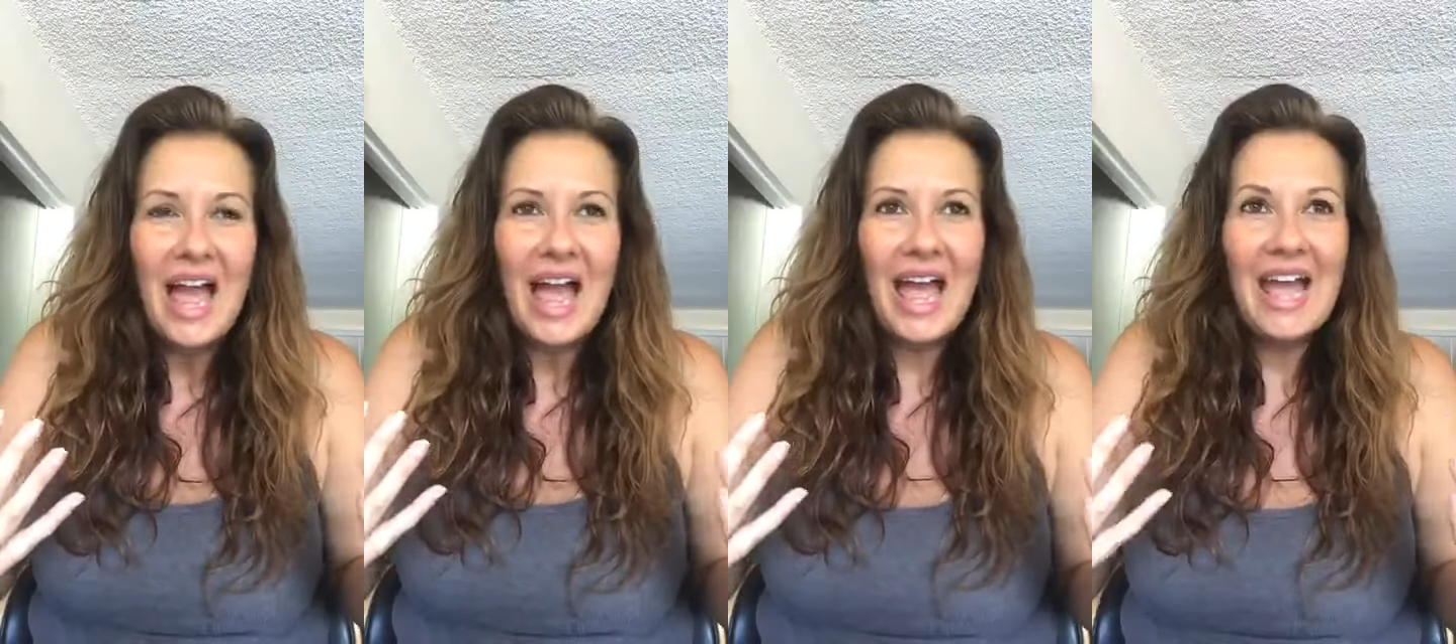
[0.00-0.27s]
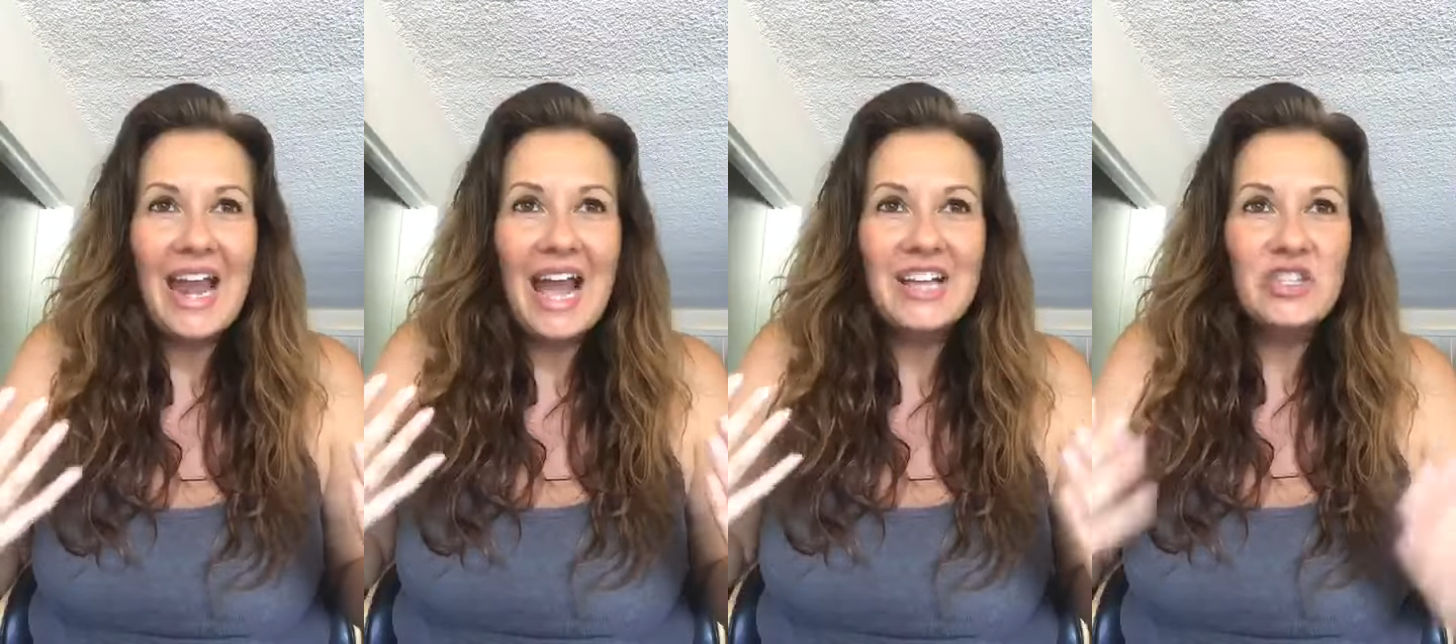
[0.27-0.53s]

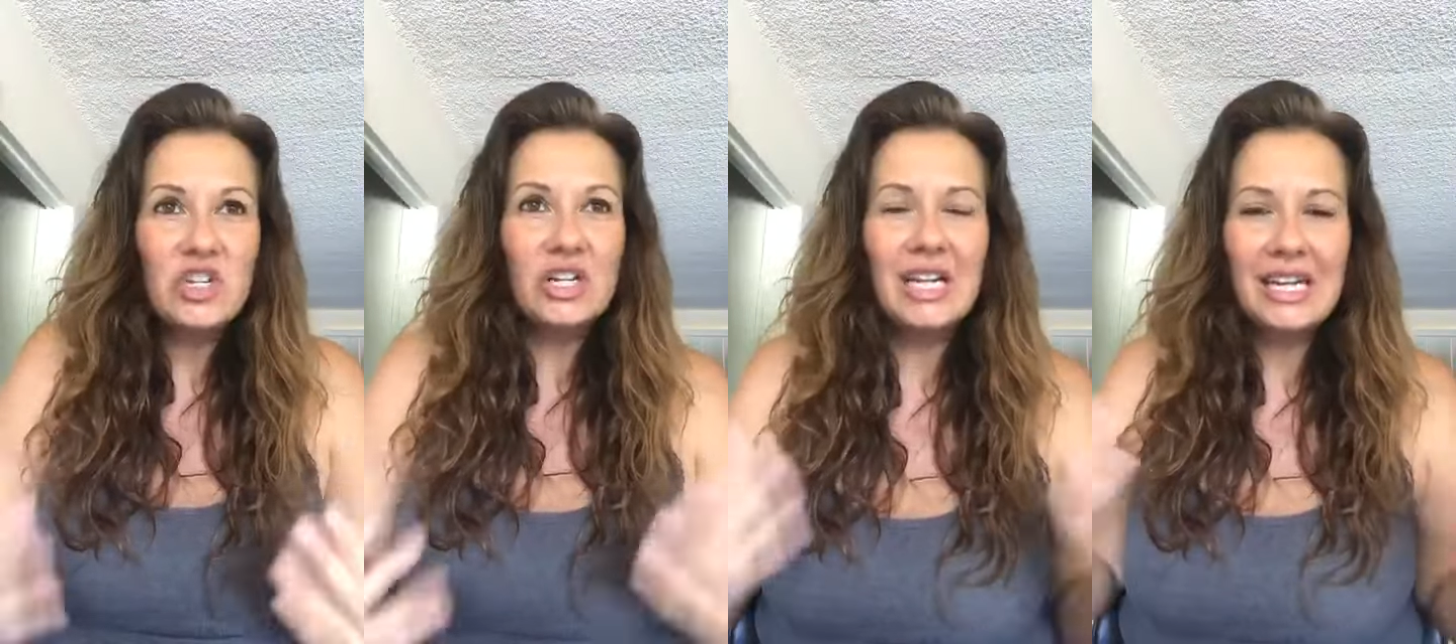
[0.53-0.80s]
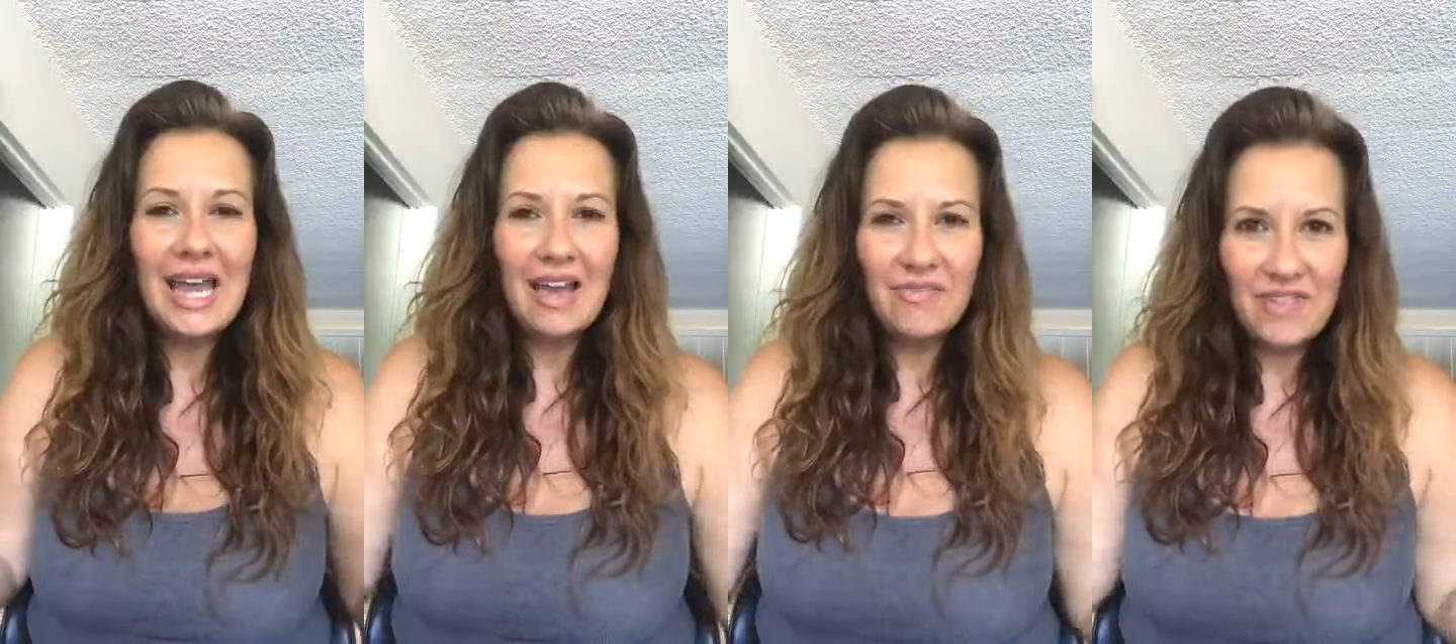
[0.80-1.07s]
And I
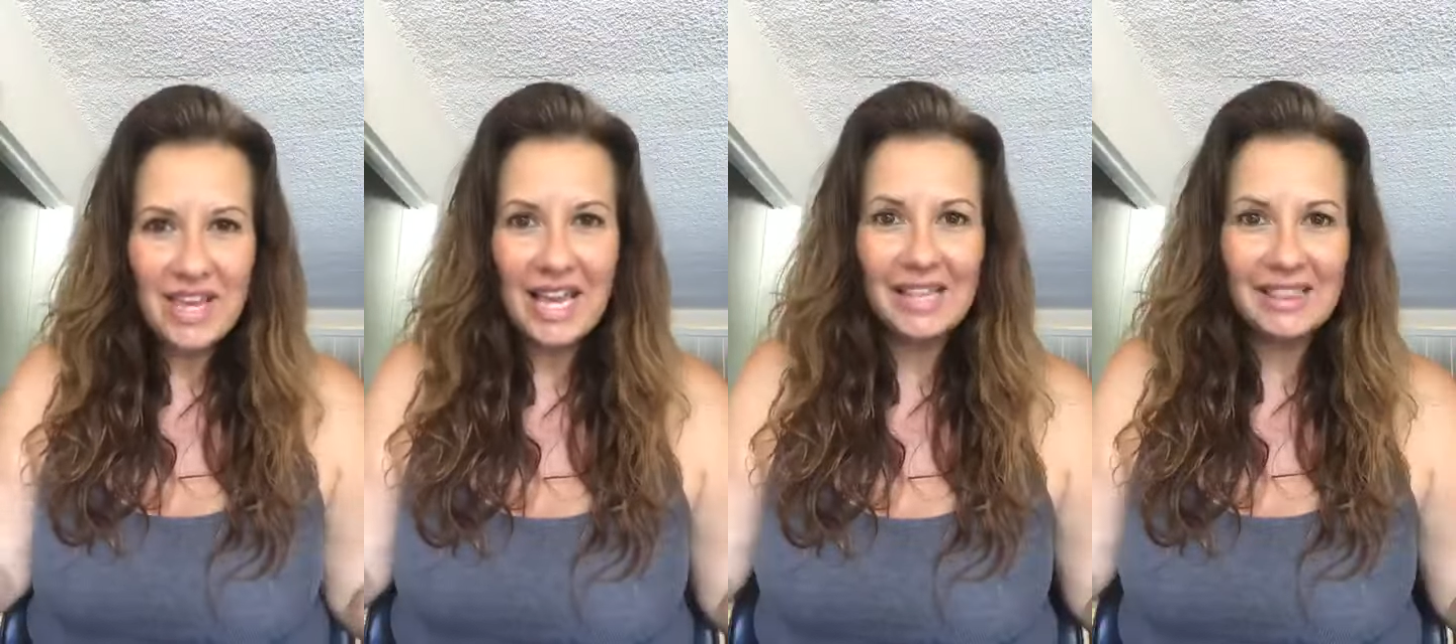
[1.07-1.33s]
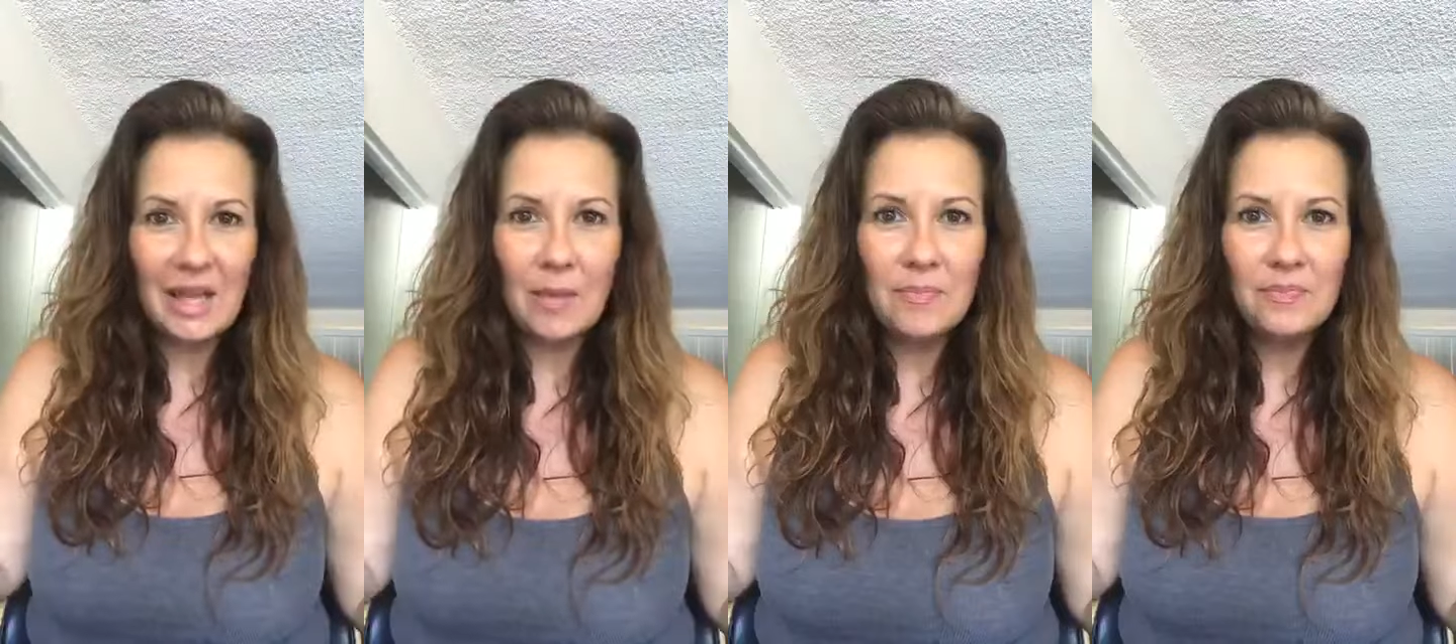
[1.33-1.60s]
started laughing
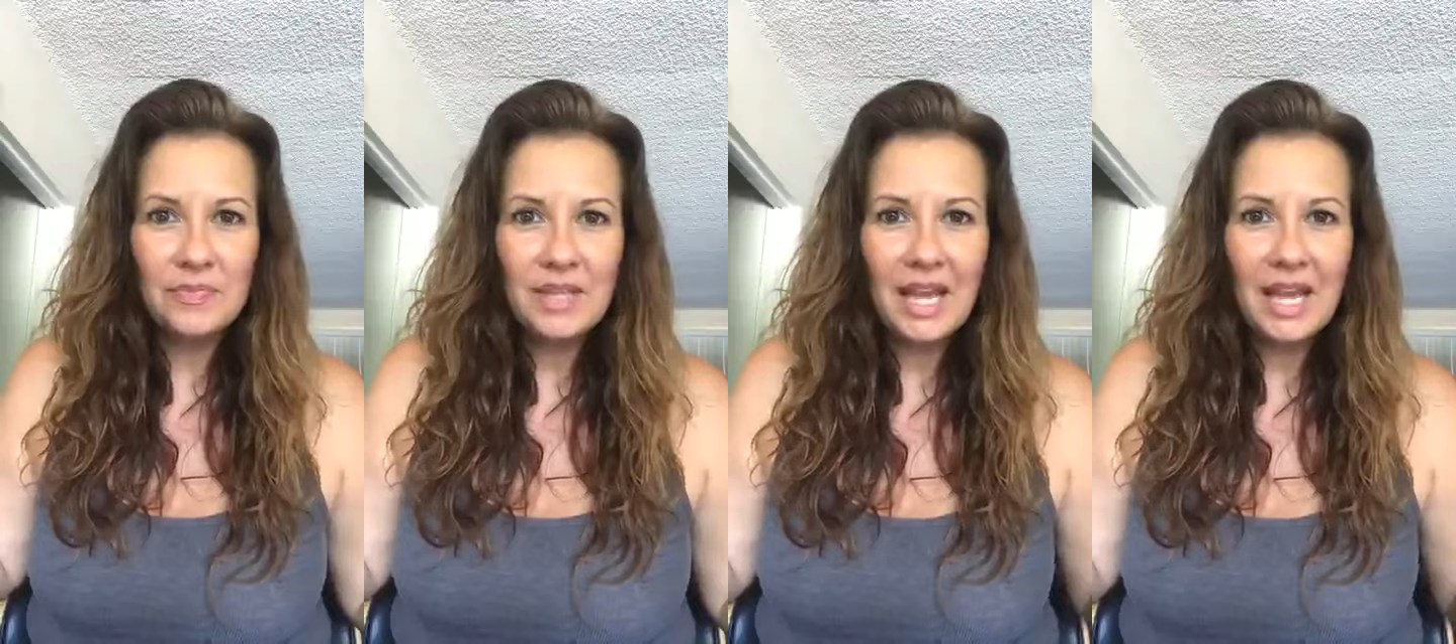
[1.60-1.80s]
at them.